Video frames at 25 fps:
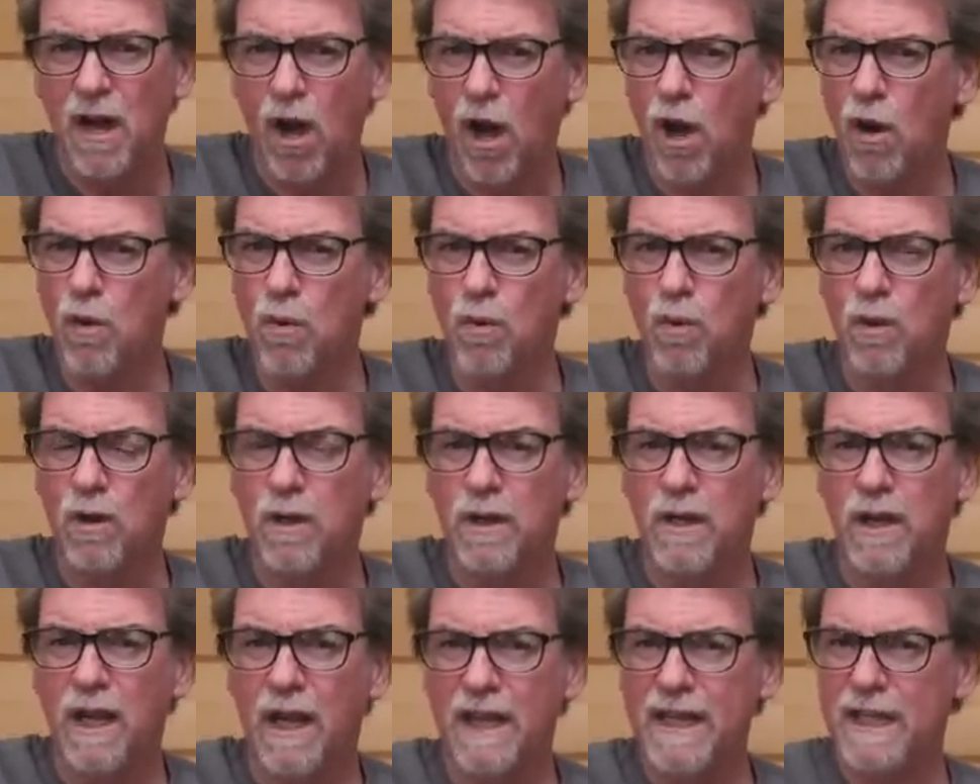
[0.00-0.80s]
Oh,
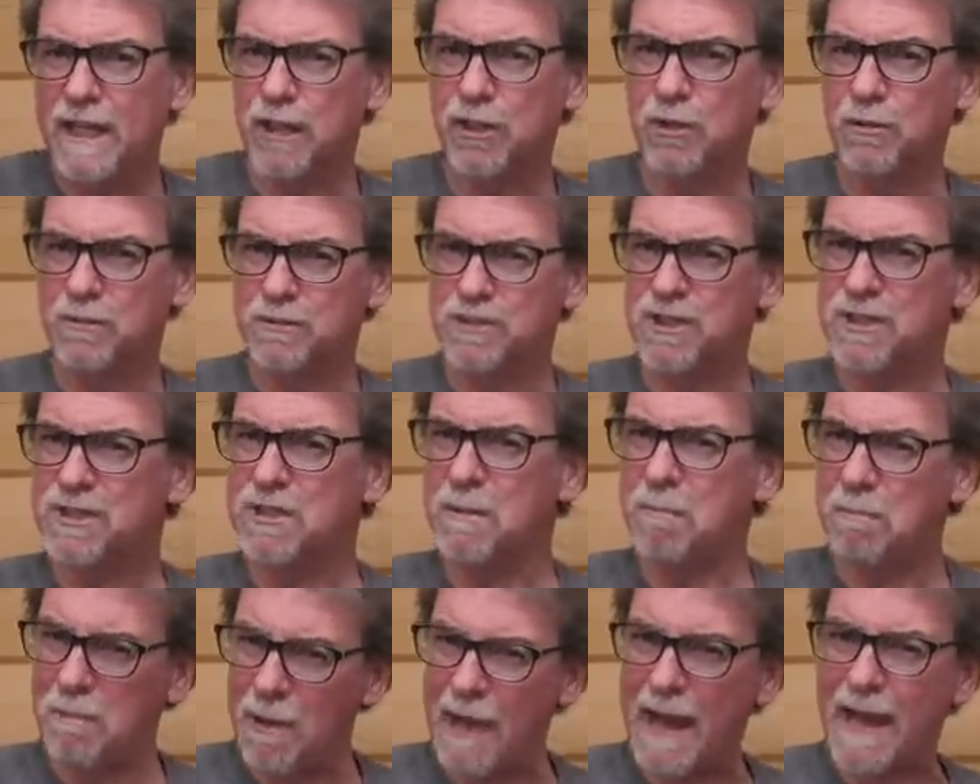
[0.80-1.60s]
and it comes as
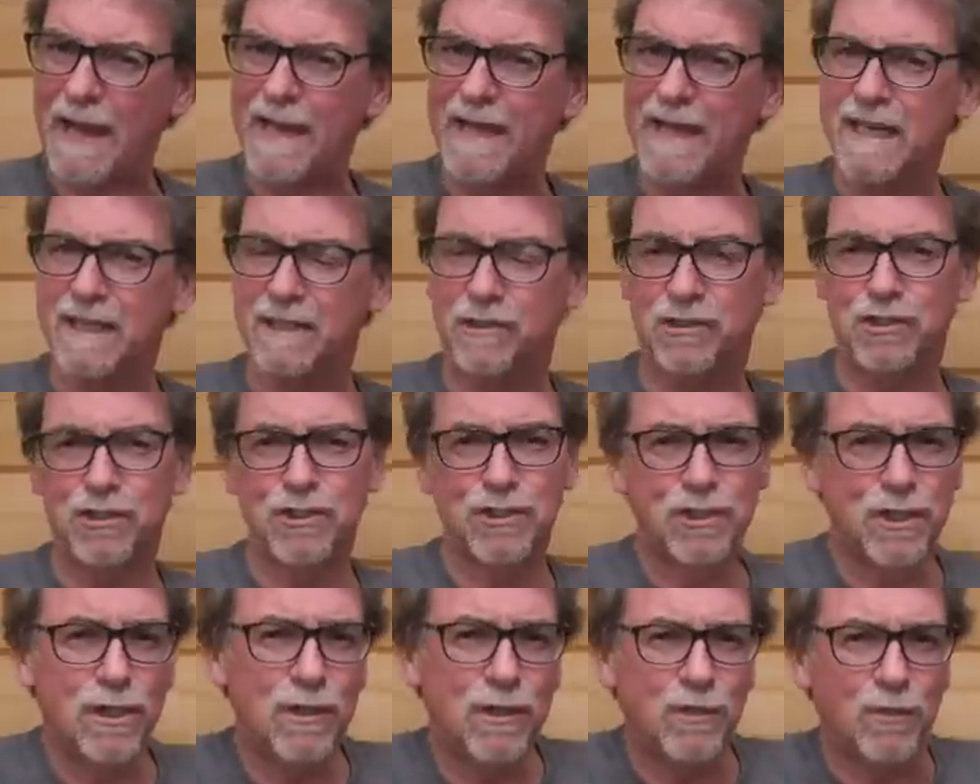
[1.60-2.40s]
a package
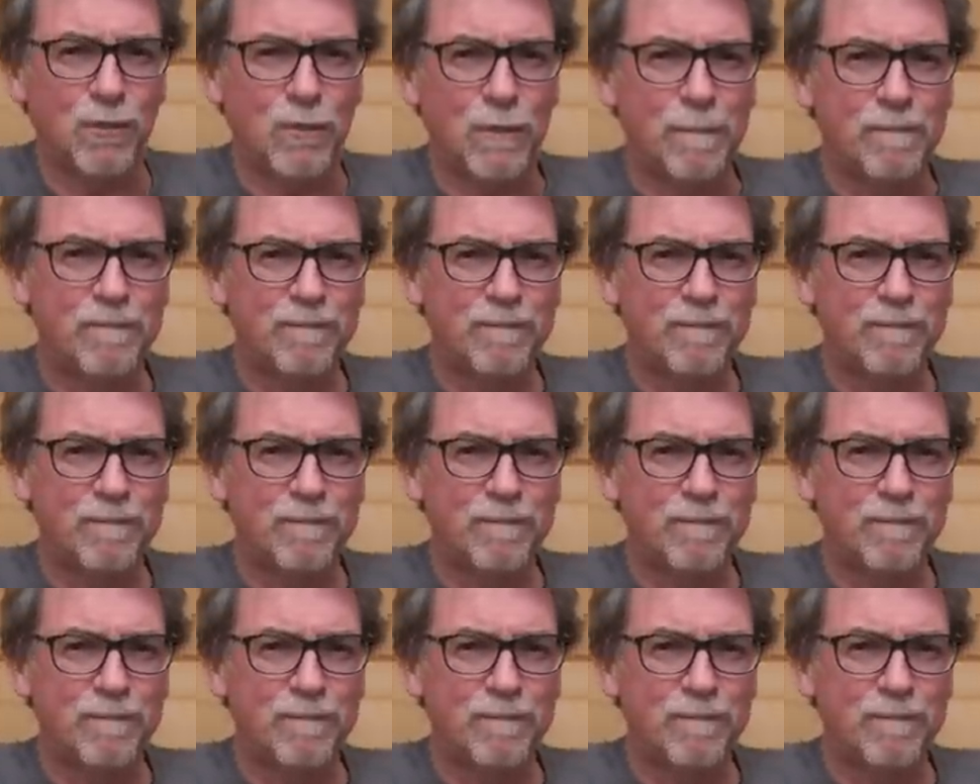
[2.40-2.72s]
too.